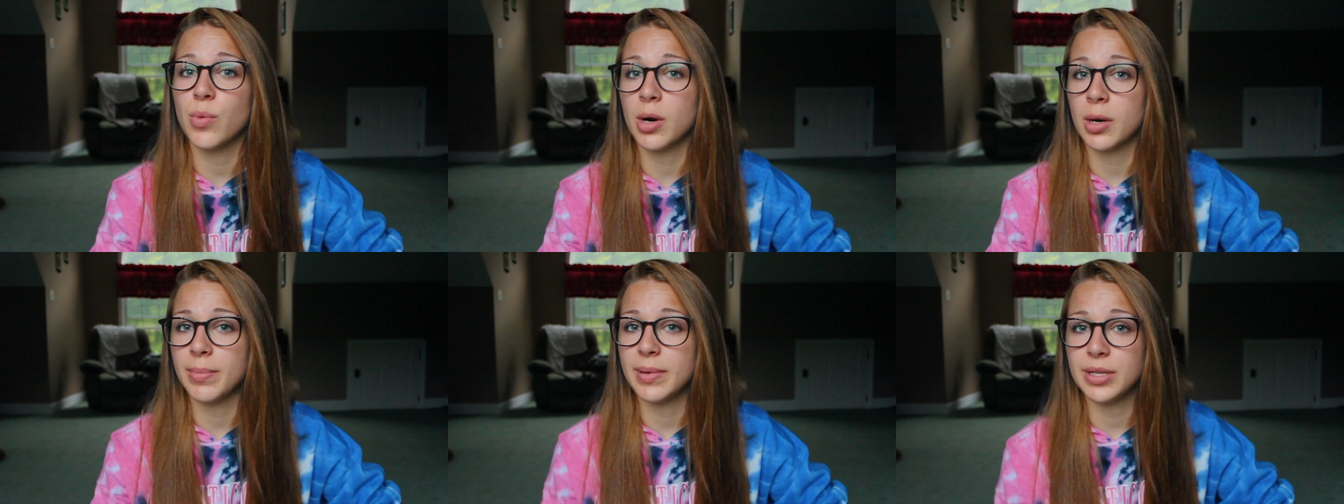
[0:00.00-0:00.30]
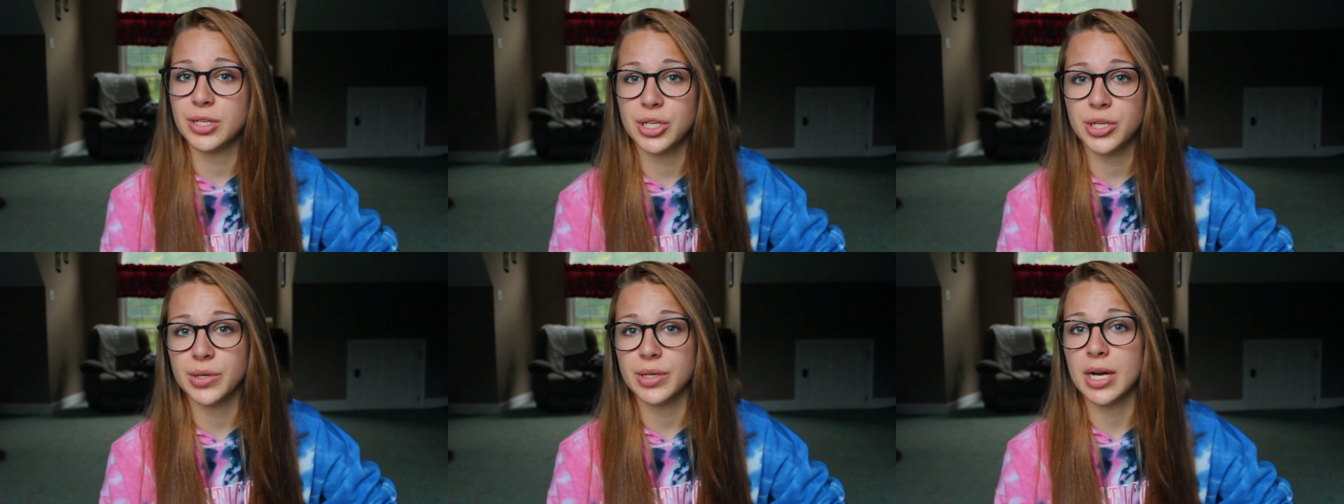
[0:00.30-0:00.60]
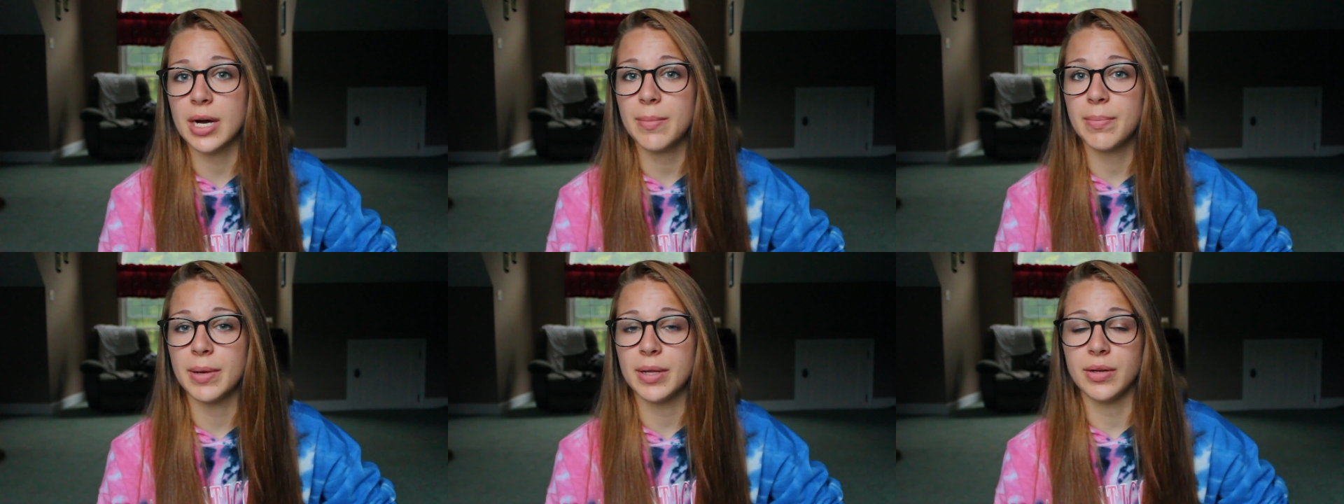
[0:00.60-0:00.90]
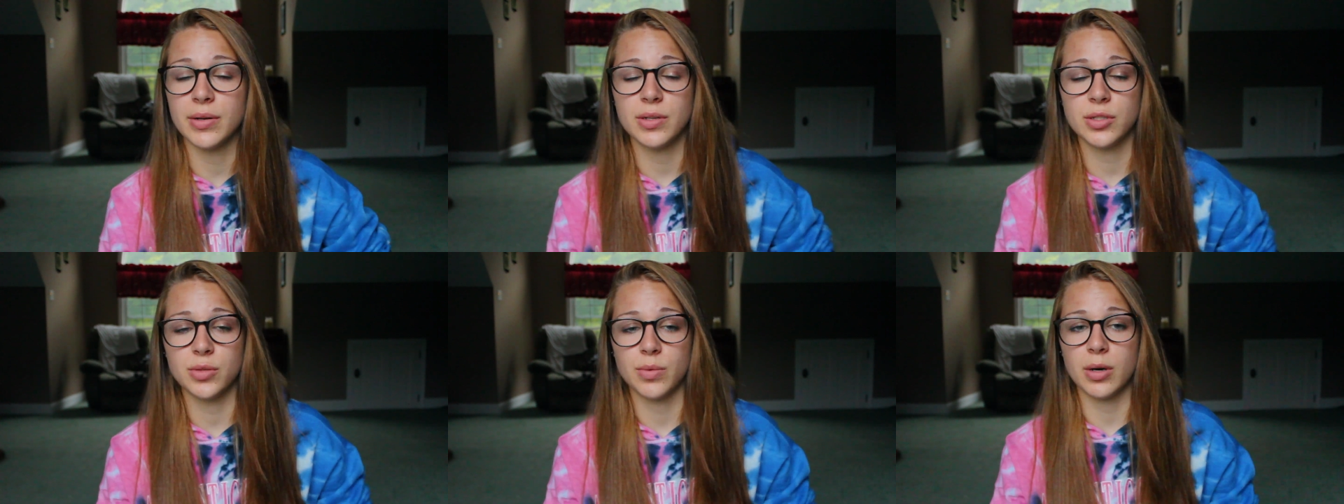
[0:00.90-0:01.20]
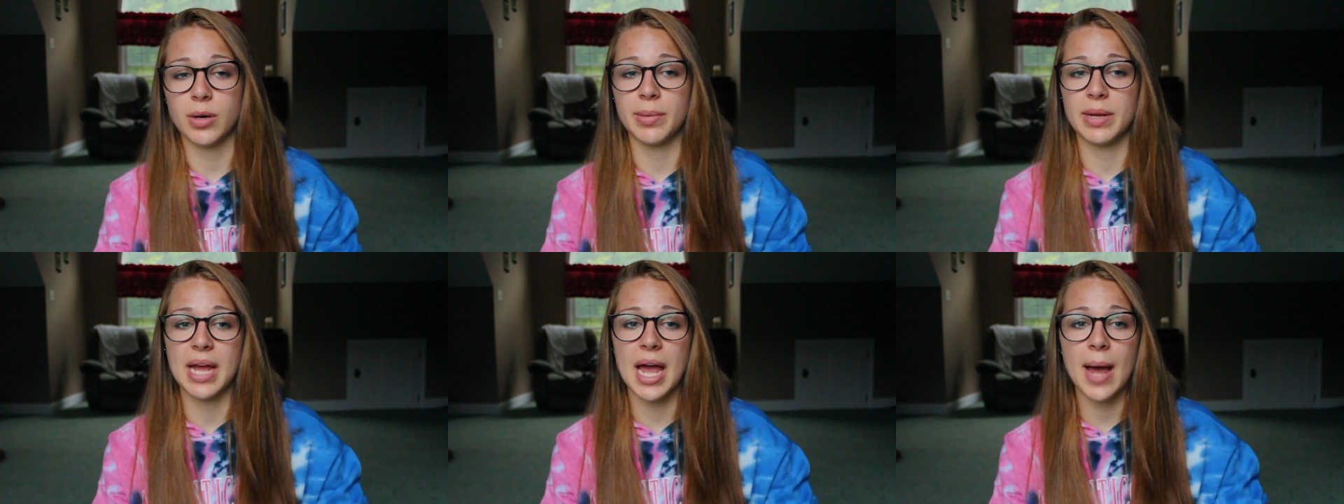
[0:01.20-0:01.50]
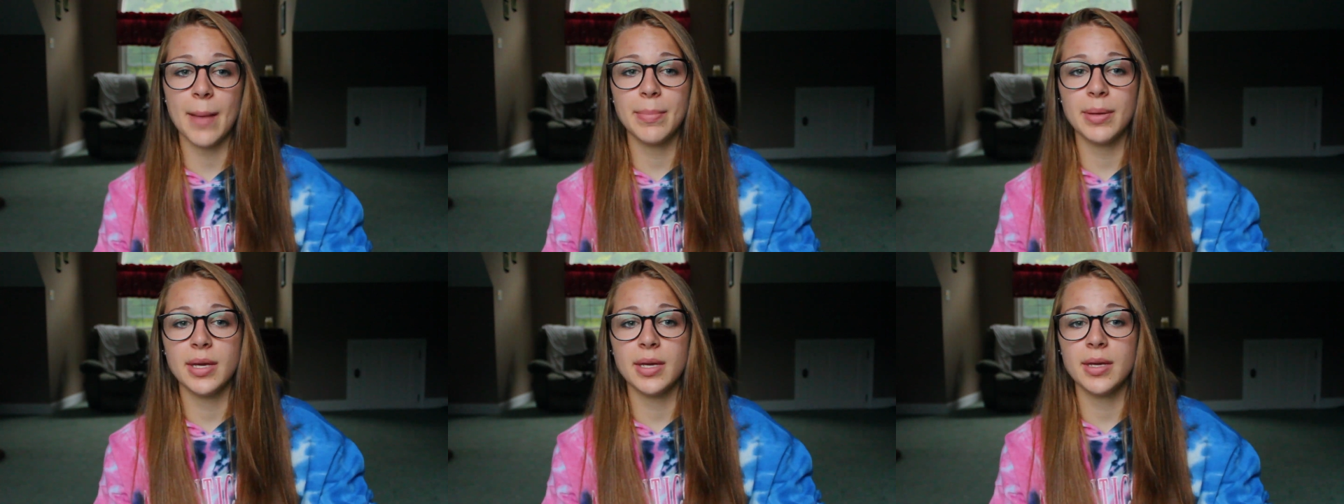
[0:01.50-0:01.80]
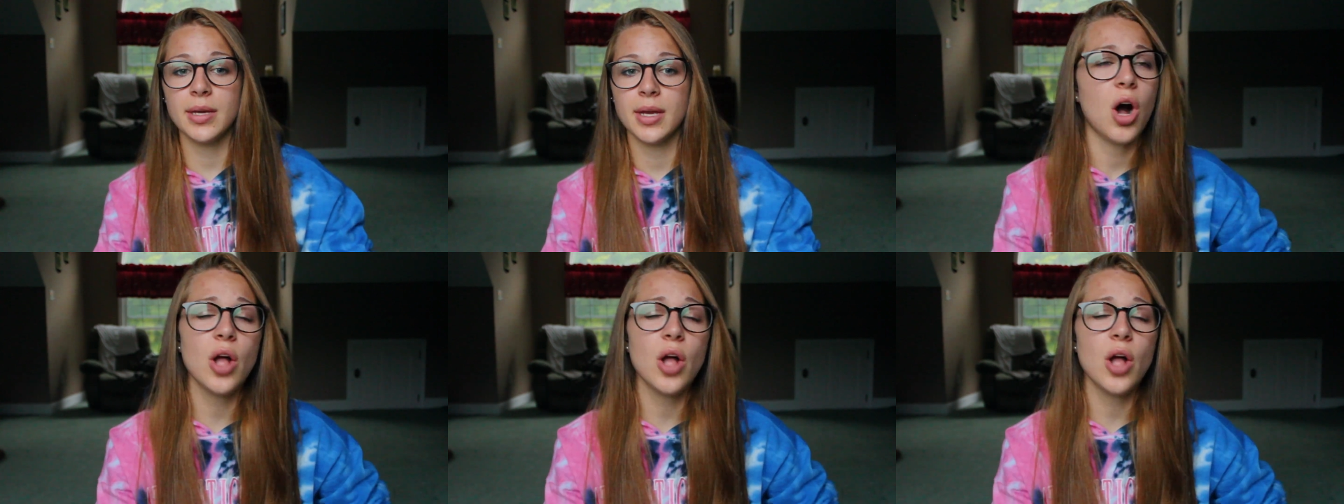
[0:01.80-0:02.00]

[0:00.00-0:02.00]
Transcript: you want to be cheered up and you just want to be happy.